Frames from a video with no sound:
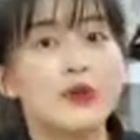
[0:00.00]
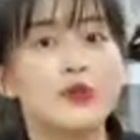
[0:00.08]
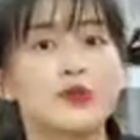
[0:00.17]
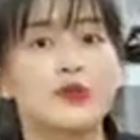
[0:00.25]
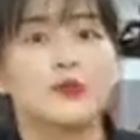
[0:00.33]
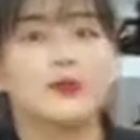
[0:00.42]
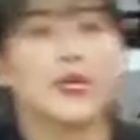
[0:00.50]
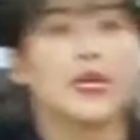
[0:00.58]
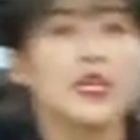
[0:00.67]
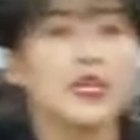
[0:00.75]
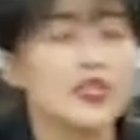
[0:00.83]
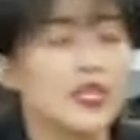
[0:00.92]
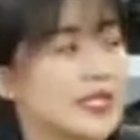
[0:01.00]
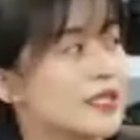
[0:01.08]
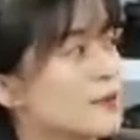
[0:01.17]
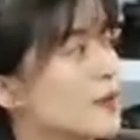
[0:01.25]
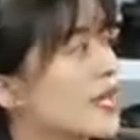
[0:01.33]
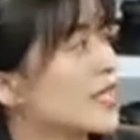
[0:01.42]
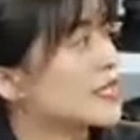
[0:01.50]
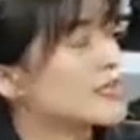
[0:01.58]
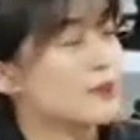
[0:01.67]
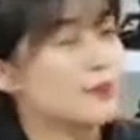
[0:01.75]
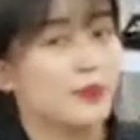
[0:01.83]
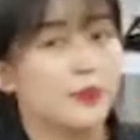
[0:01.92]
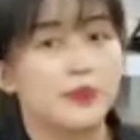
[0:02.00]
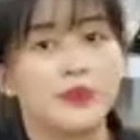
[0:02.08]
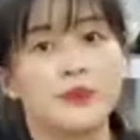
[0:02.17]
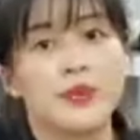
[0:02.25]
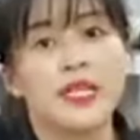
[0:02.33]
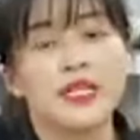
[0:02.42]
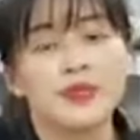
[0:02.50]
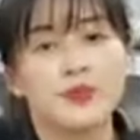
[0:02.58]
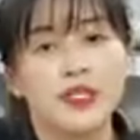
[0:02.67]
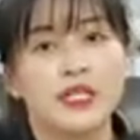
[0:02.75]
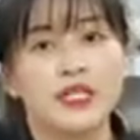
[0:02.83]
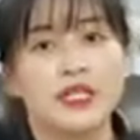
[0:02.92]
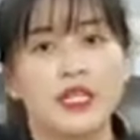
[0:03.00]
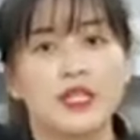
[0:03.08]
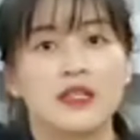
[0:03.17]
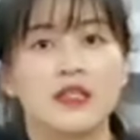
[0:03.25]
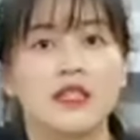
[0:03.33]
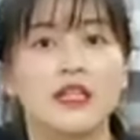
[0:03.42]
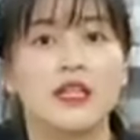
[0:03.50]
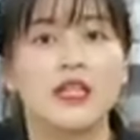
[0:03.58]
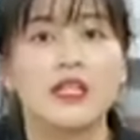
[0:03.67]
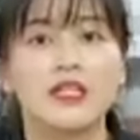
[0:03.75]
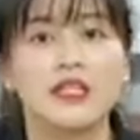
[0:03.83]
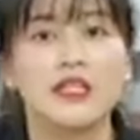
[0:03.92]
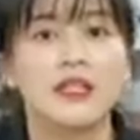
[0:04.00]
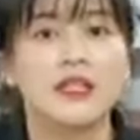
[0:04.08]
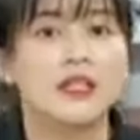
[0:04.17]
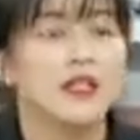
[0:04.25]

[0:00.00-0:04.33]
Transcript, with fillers: with speakers, I thought the more extensive the better. What is the